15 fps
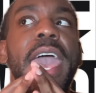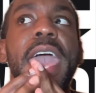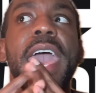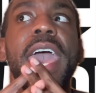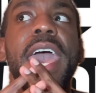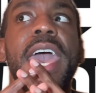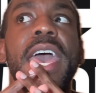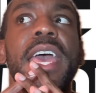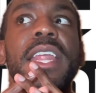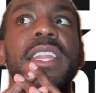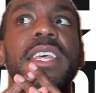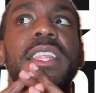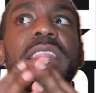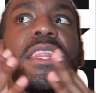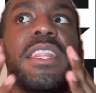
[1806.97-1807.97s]

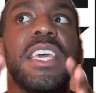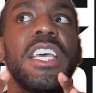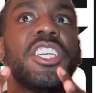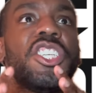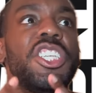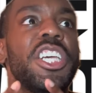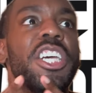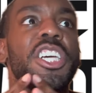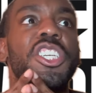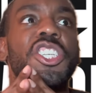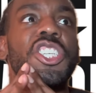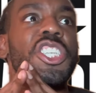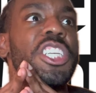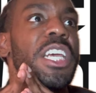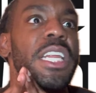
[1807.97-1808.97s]
And this year,
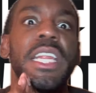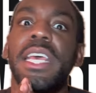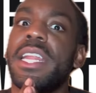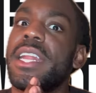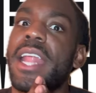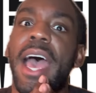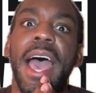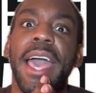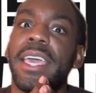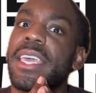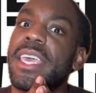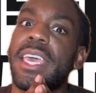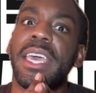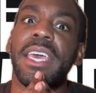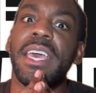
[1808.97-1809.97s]
she did not
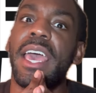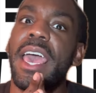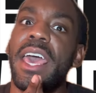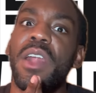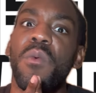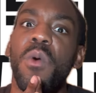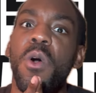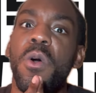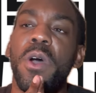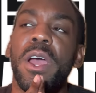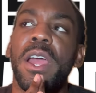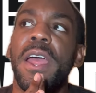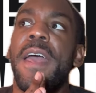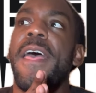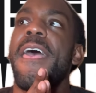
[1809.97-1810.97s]
get an
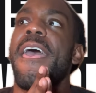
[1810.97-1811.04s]
award.